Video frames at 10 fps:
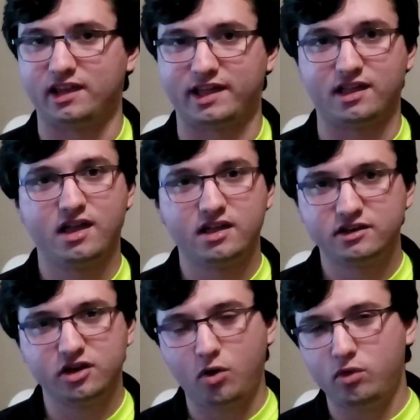Like,
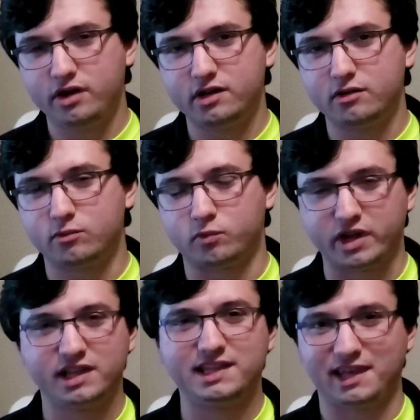no one
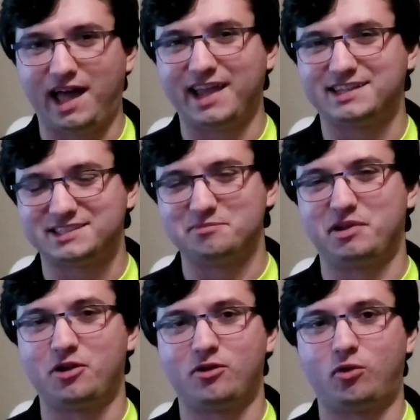really likes
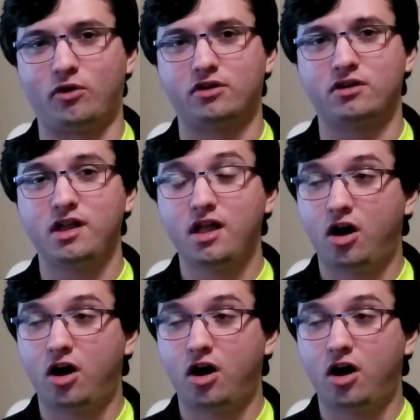Imperial Order,